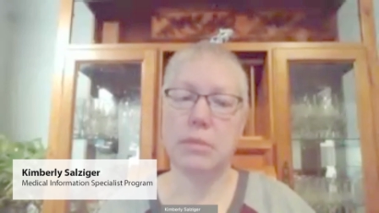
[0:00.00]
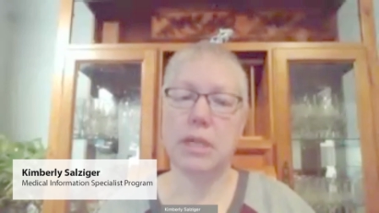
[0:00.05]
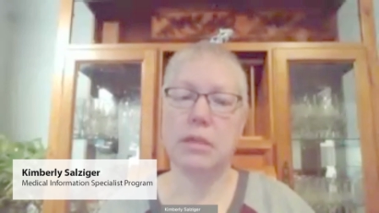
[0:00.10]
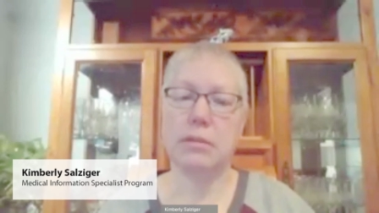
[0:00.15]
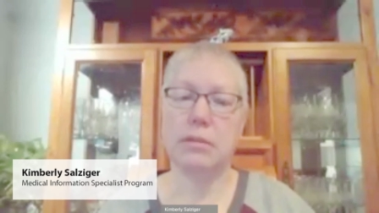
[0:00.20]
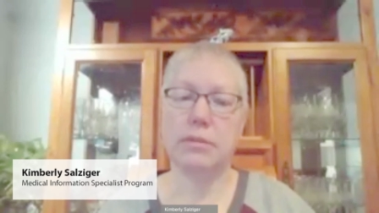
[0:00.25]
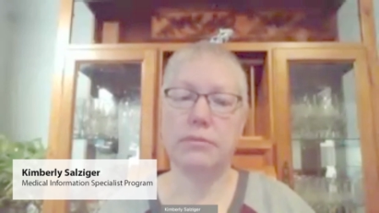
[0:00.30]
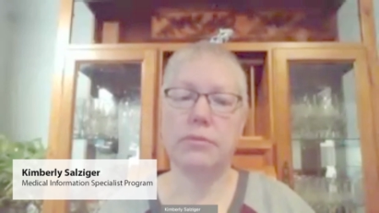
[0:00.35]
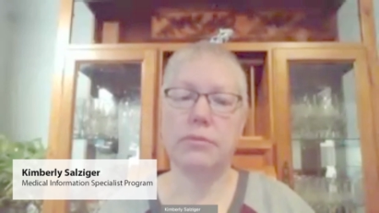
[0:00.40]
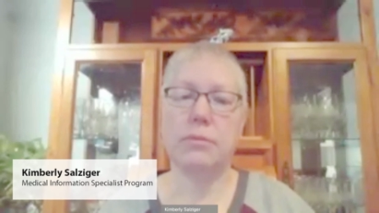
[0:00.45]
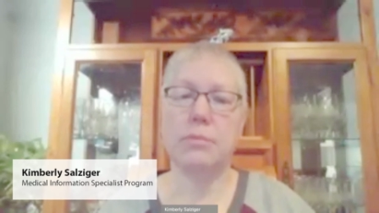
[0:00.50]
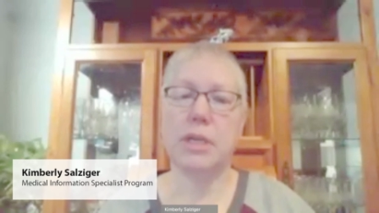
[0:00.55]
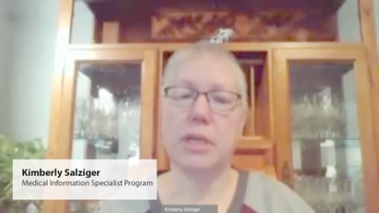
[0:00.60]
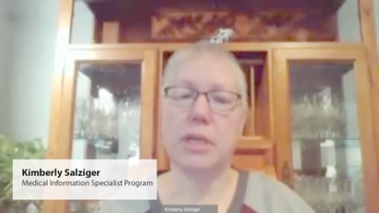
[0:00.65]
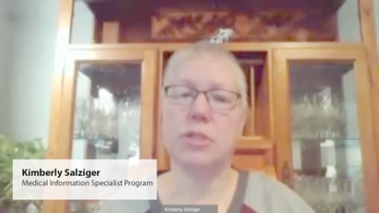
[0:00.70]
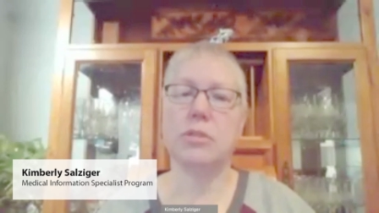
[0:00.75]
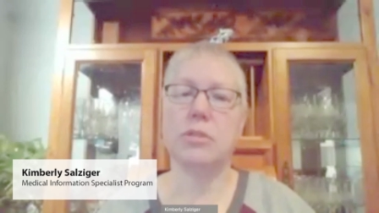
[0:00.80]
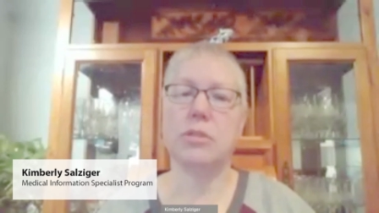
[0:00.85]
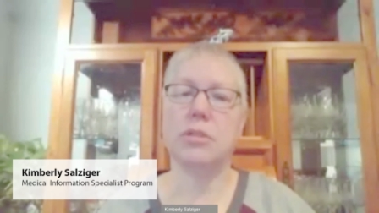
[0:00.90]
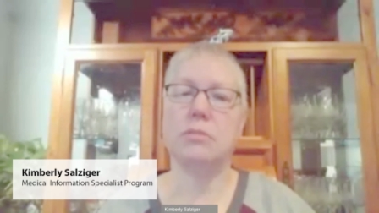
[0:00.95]
in medical
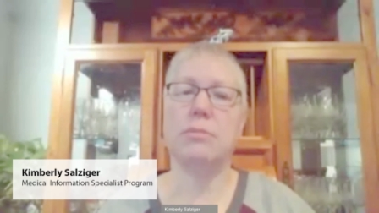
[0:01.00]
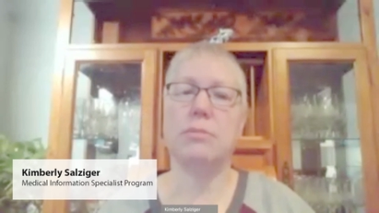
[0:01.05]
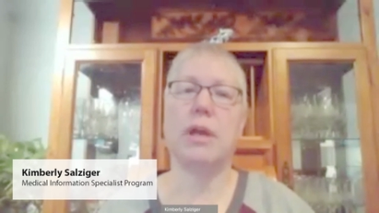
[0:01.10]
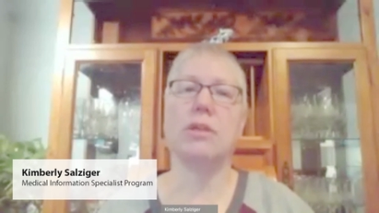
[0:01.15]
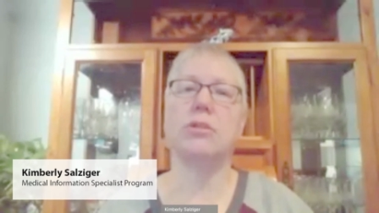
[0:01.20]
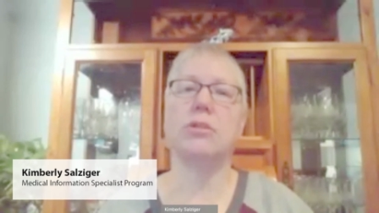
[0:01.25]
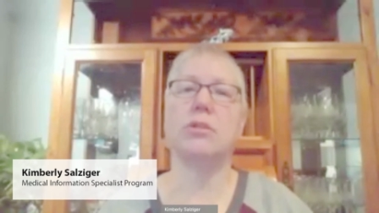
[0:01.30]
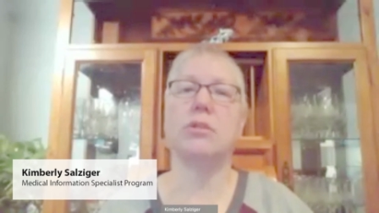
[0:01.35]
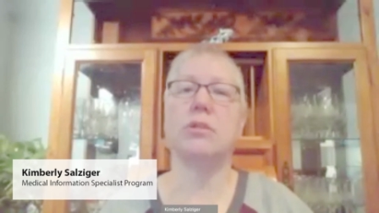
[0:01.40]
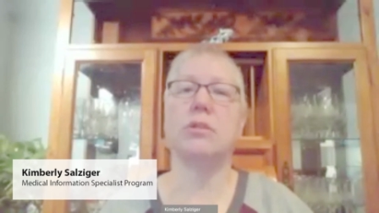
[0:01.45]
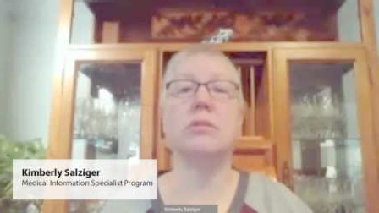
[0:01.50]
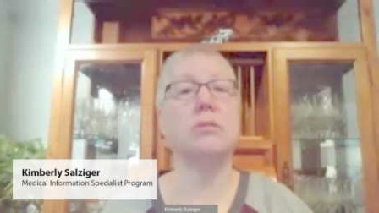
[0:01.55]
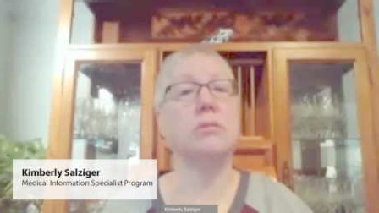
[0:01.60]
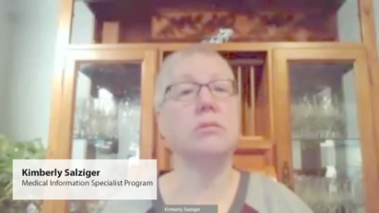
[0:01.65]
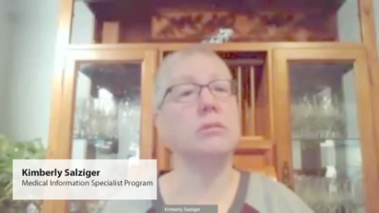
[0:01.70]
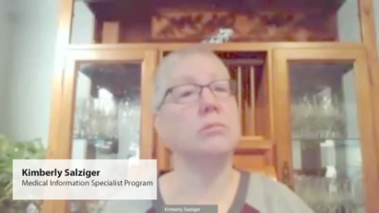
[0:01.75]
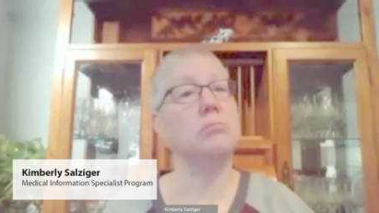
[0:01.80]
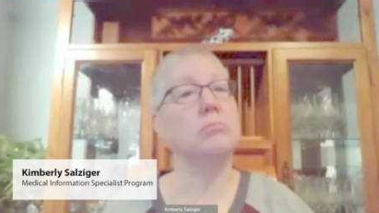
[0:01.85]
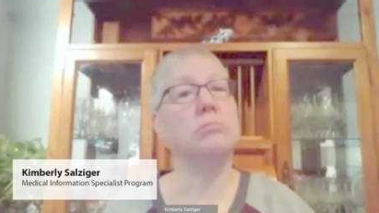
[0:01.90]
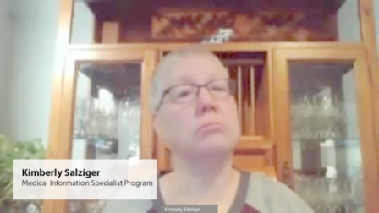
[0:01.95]
information
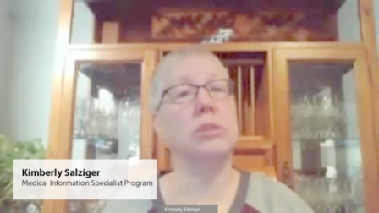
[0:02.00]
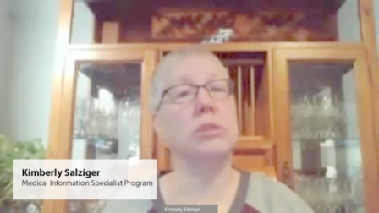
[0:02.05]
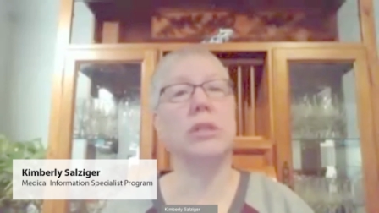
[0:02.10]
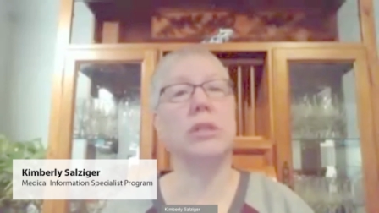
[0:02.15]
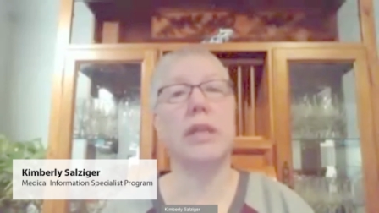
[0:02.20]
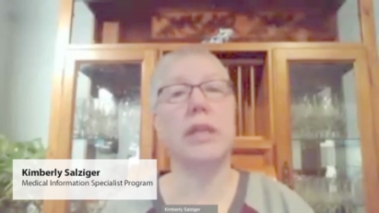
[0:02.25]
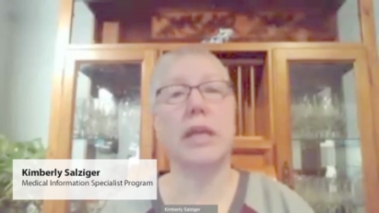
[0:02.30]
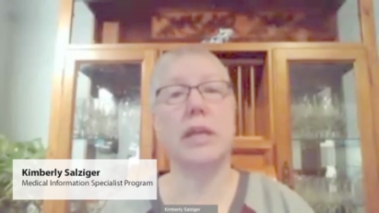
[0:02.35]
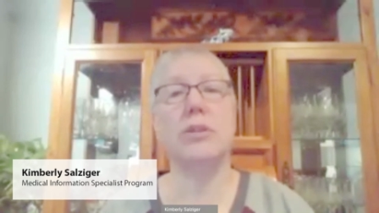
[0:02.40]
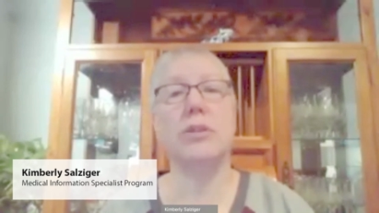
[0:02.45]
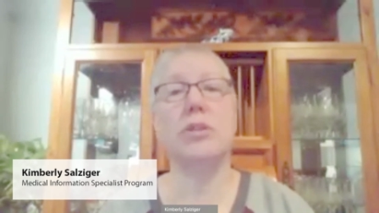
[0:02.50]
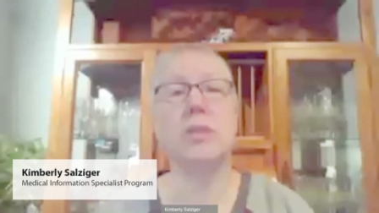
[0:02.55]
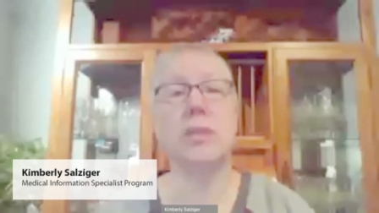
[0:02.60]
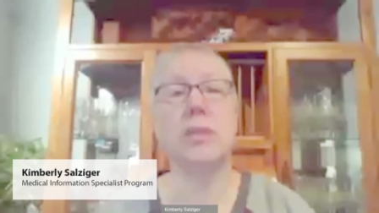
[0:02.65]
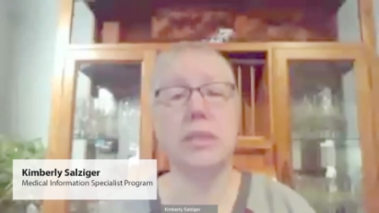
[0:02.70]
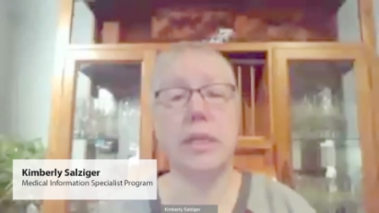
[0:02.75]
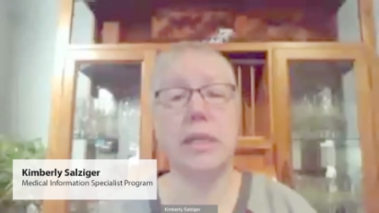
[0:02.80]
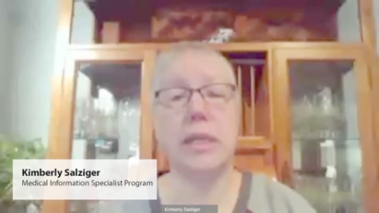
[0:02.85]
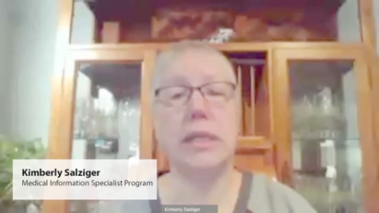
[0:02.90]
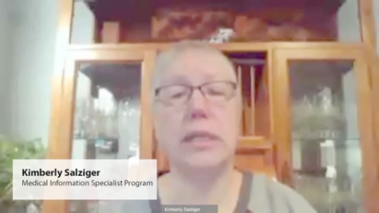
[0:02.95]
specialists, they're looking at
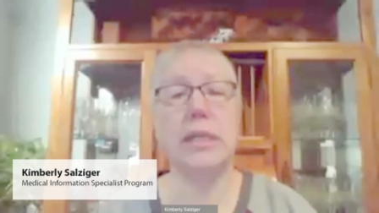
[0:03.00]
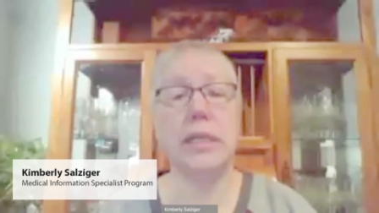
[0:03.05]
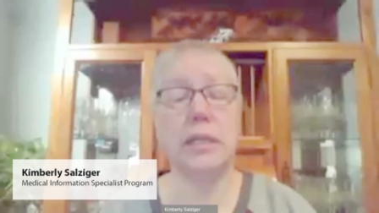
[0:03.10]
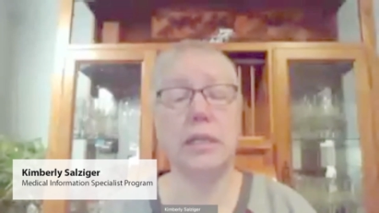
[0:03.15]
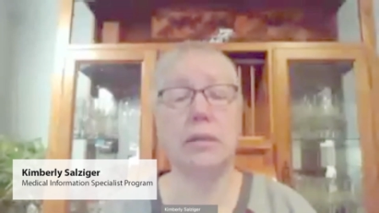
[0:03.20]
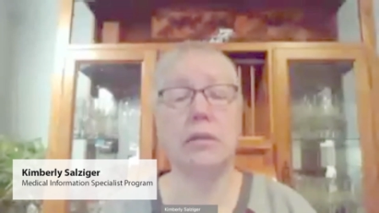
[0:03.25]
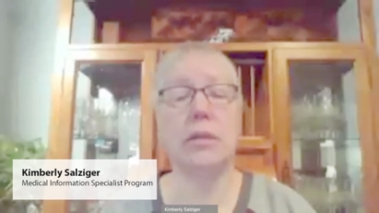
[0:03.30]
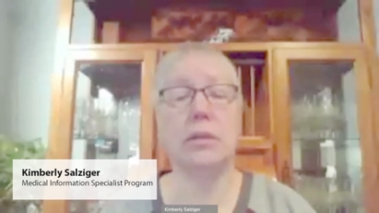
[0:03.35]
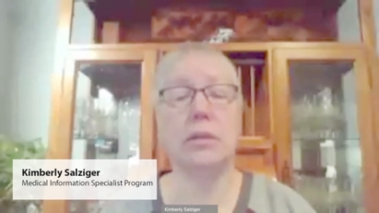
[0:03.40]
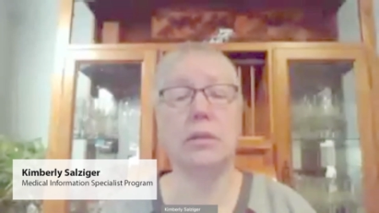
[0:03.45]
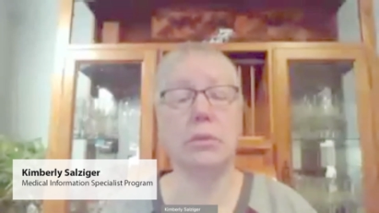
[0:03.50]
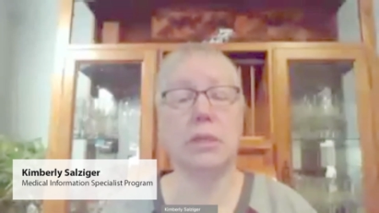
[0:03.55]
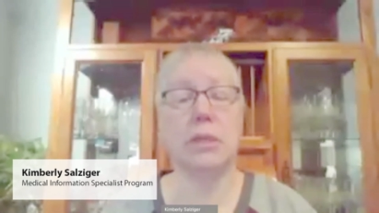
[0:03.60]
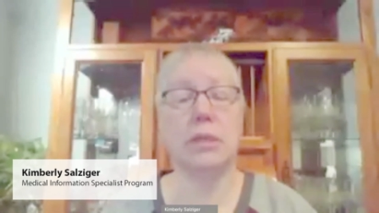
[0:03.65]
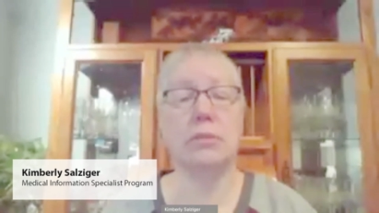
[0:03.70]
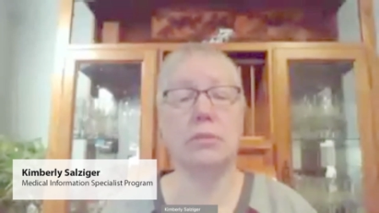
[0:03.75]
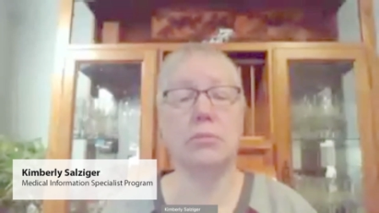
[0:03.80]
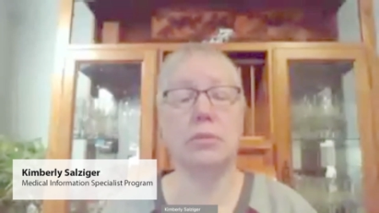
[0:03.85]
just staying here and,